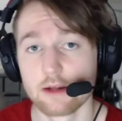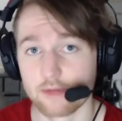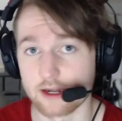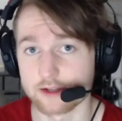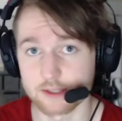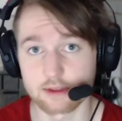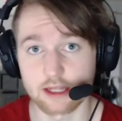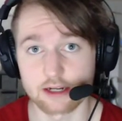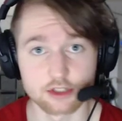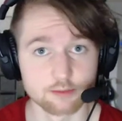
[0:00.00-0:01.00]
That is something
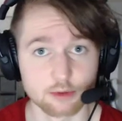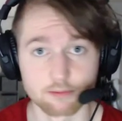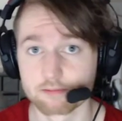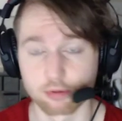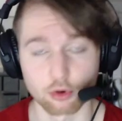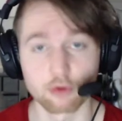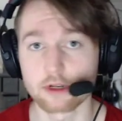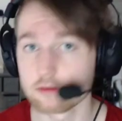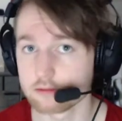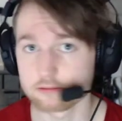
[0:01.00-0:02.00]
that has just been
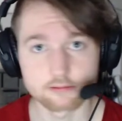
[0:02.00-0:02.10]
proven.